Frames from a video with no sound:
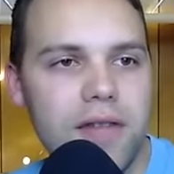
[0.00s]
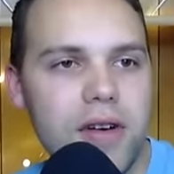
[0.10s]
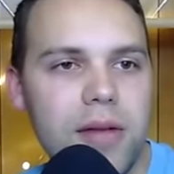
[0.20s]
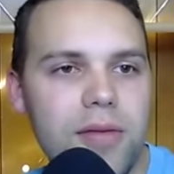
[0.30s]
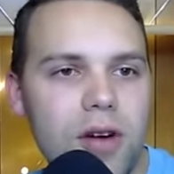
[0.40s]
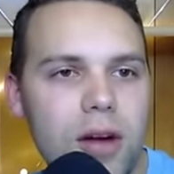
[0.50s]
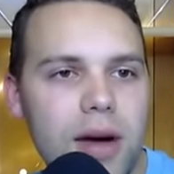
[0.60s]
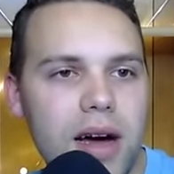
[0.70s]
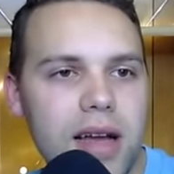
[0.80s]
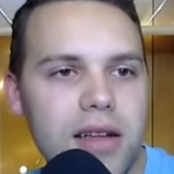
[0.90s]
very far
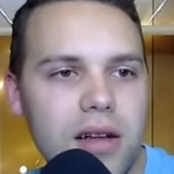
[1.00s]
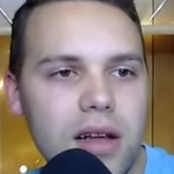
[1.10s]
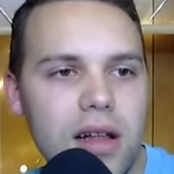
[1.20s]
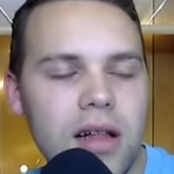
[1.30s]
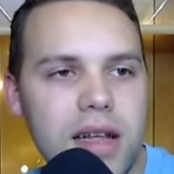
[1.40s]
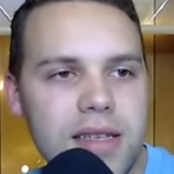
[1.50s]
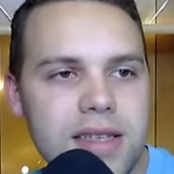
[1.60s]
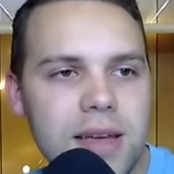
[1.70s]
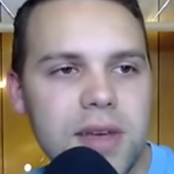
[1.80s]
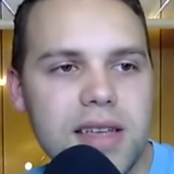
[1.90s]
behind at all. In
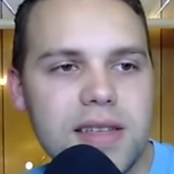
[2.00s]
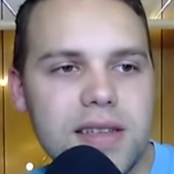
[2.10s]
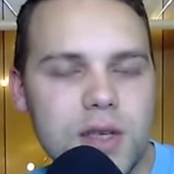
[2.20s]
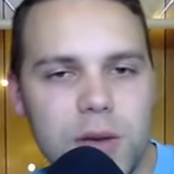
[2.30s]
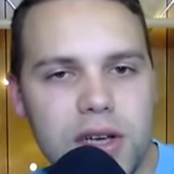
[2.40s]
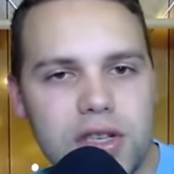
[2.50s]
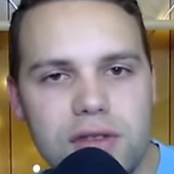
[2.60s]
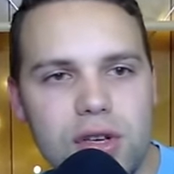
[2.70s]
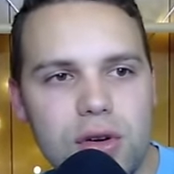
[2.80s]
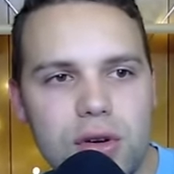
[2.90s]
some cases, especially
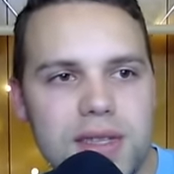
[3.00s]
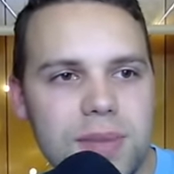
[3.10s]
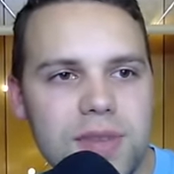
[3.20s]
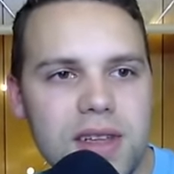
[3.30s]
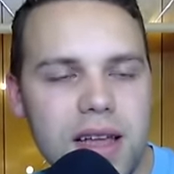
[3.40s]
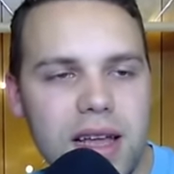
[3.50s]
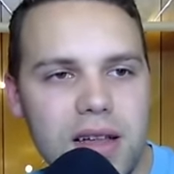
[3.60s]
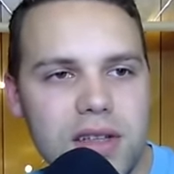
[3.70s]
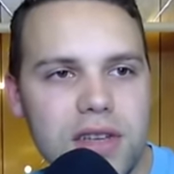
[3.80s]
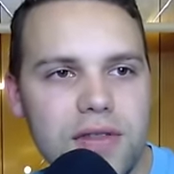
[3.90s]
if she holds something like
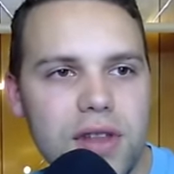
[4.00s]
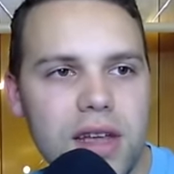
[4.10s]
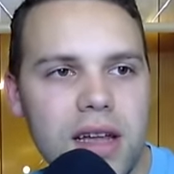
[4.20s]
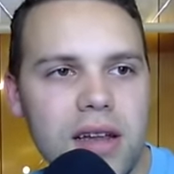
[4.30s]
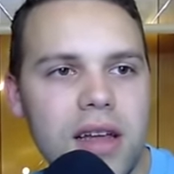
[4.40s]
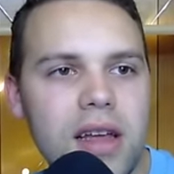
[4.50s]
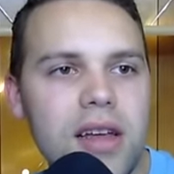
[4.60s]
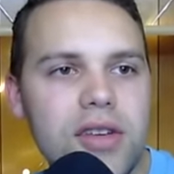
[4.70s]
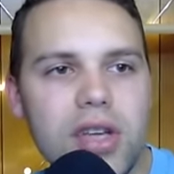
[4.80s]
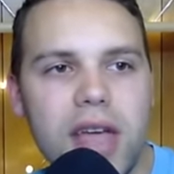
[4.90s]
Elegy for the end,
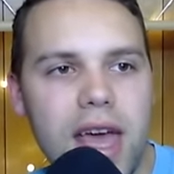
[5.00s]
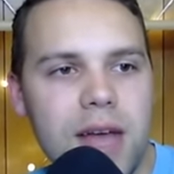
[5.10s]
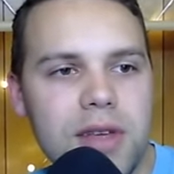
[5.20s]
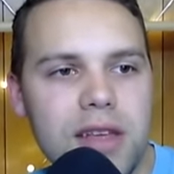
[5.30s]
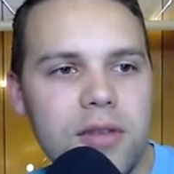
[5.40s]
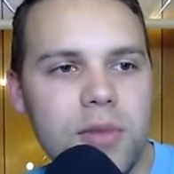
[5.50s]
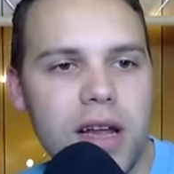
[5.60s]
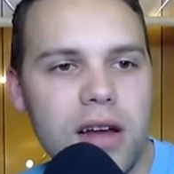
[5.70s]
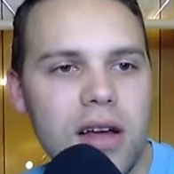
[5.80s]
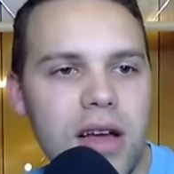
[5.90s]
she can be even
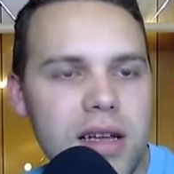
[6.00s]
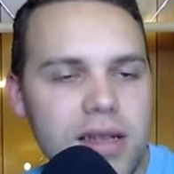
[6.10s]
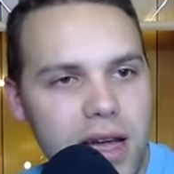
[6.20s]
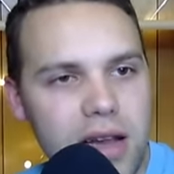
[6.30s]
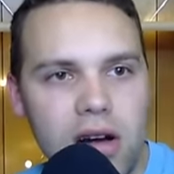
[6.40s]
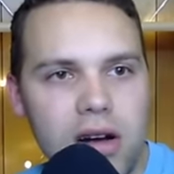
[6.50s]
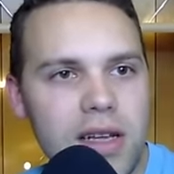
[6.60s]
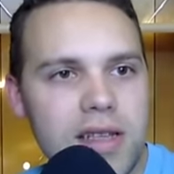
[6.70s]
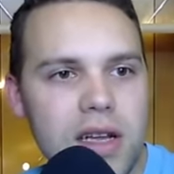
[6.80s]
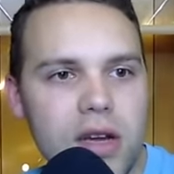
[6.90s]
better.
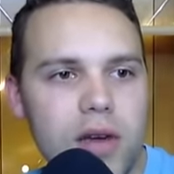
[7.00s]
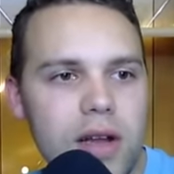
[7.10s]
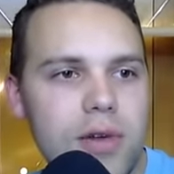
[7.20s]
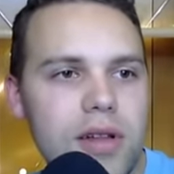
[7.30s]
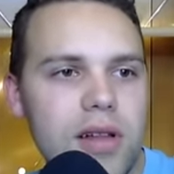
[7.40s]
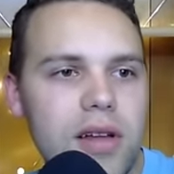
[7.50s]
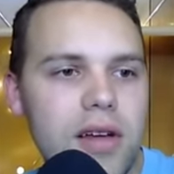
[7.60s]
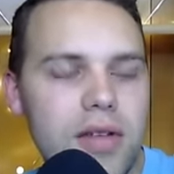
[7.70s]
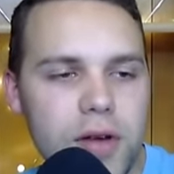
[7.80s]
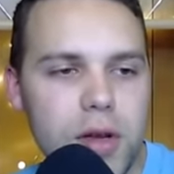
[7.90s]
Tighnari is an incredible
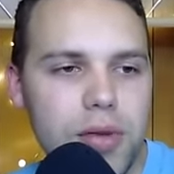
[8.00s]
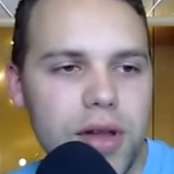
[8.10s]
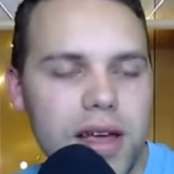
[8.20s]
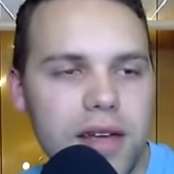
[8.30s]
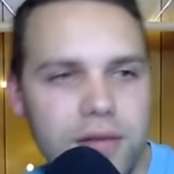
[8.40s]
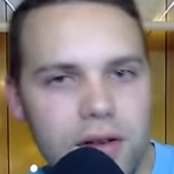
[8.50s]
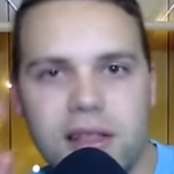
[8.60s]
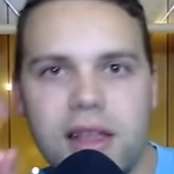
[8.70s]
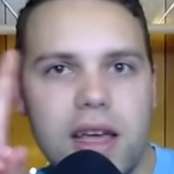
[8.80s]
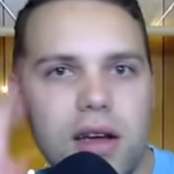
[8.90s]
free-to-play
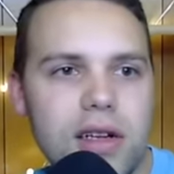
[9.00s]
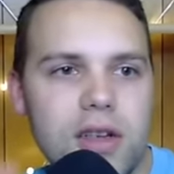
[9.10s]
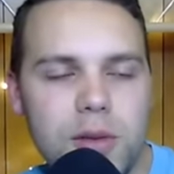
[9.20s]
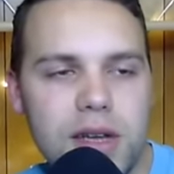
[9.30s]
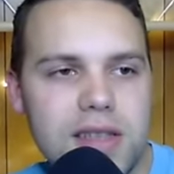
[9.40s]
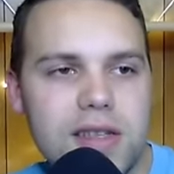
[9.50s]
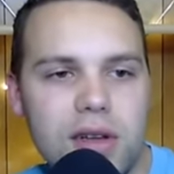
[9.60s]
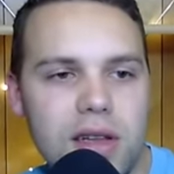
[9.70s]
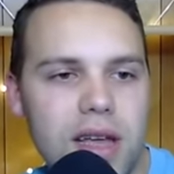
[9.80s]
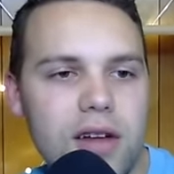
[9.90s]
friendly character because you
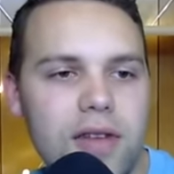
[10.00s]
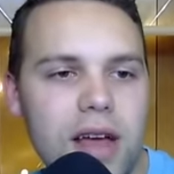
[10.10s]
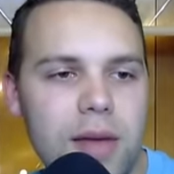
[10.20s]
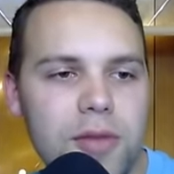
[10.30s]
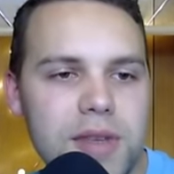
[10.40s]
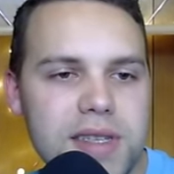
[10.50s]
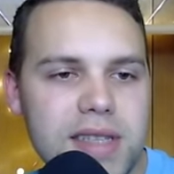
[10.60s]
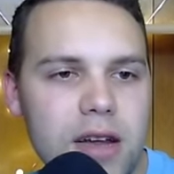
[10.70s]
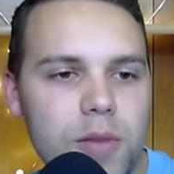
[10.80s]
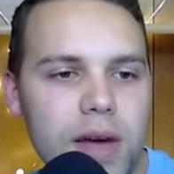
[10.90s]
can get her, him from the
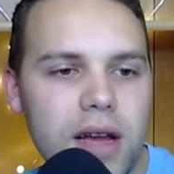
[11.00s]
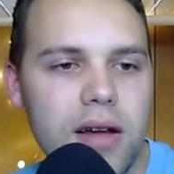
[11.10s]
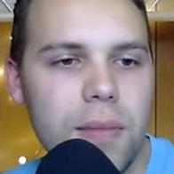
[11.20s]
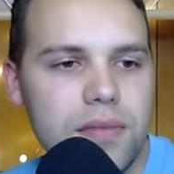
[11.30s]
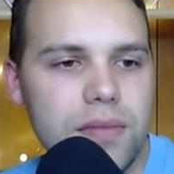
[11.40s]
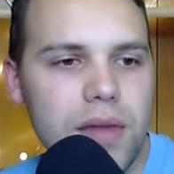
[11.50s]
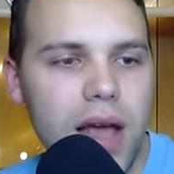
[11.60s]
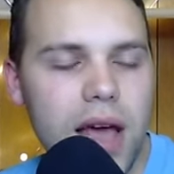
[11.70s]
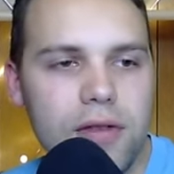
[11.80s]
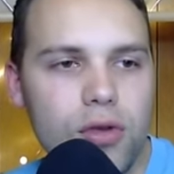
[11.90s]
standard banner.
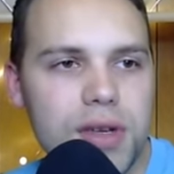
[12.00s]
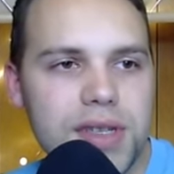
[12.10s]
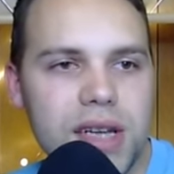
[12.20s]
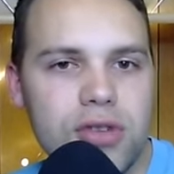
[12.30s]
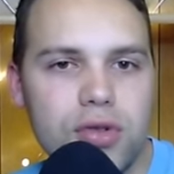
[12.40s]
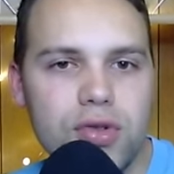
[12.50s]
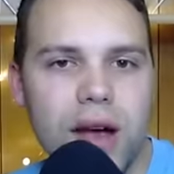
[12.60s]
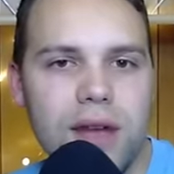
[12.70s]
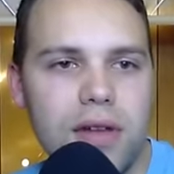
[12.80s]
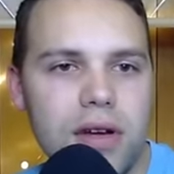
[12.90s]
And of course, Dendro
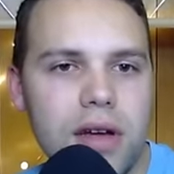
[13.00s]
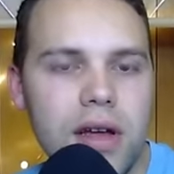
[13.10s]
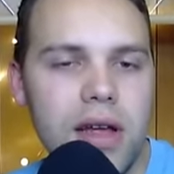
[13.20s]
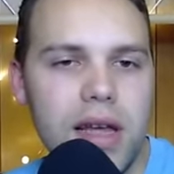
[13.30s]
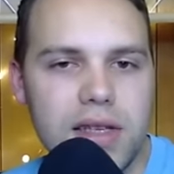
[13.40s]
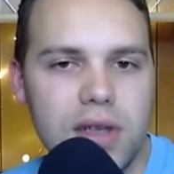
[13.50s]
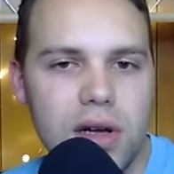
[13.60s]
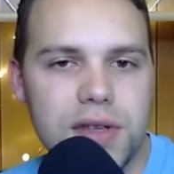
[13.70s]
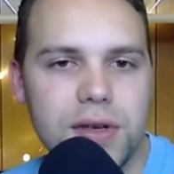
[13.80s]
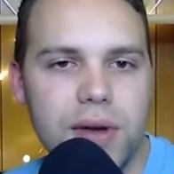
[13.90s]
Traveler is
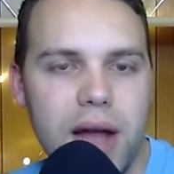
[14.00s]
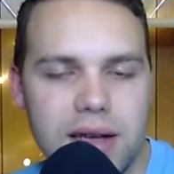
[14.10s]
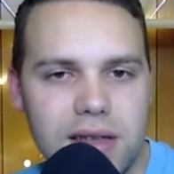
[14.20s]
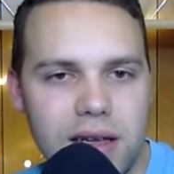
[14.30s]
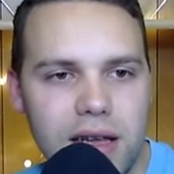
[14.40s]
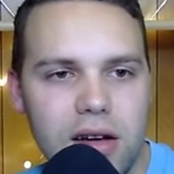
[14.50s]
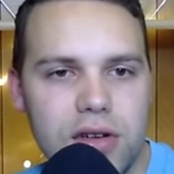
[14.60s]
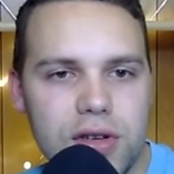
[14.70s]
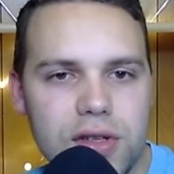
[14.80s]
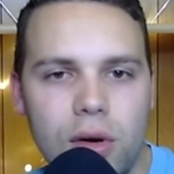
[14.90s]
also an excellent
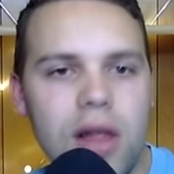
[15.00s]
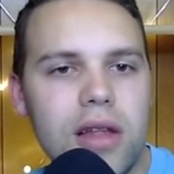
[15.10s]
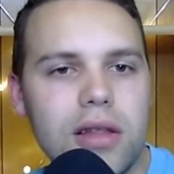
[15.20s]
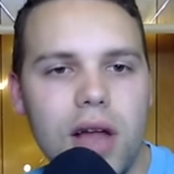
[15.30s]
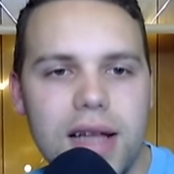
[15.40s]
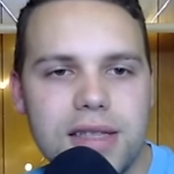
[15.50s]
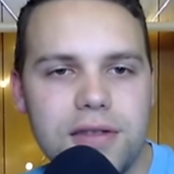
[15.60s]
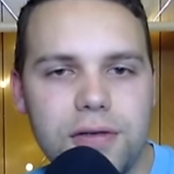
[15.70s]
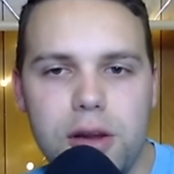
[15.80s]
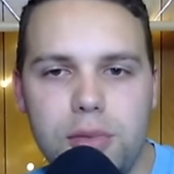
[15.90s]
character. So lots
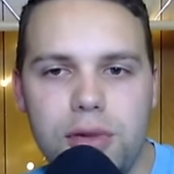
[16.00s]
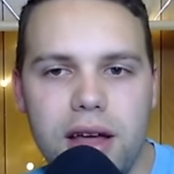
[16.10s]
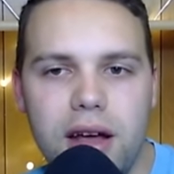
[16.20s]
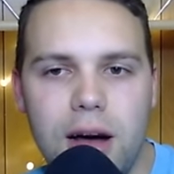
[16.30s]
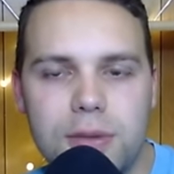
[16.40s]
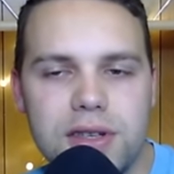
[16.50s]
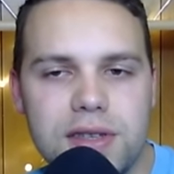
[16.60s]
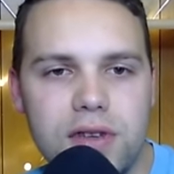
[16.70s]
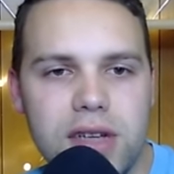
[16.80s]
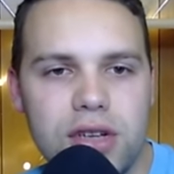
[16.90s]
of free-to-play options
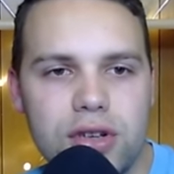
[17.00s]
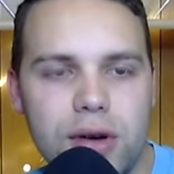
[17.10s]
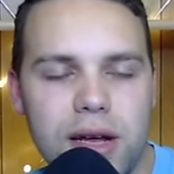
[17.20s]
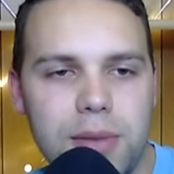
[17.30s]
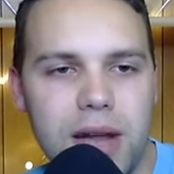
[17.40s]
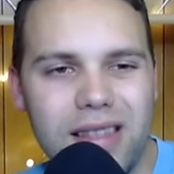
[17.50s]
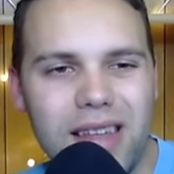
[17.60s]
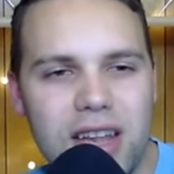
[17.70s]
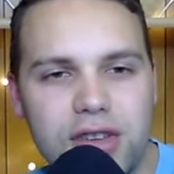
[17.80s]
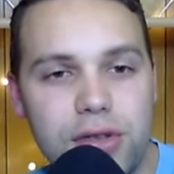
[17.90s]
for Dendro, uh, but I,
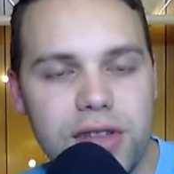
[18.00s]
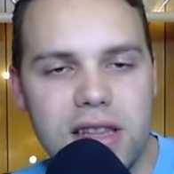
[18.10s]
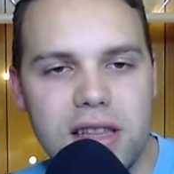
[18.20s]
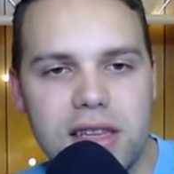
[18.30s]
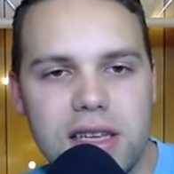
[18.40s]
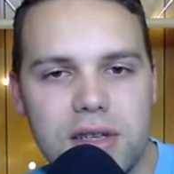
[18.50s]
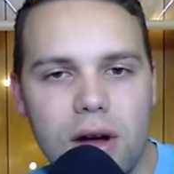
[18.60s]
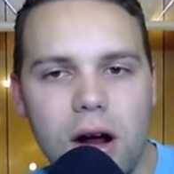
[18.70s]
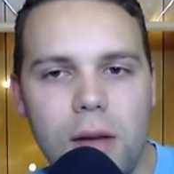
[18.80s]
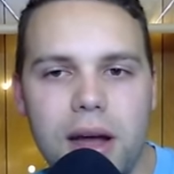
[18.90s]
I, do think that these
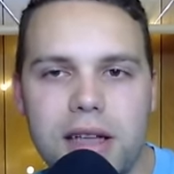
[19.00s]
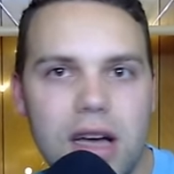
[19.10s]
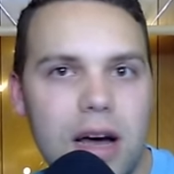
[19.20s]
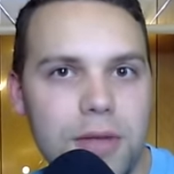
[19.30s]
are my top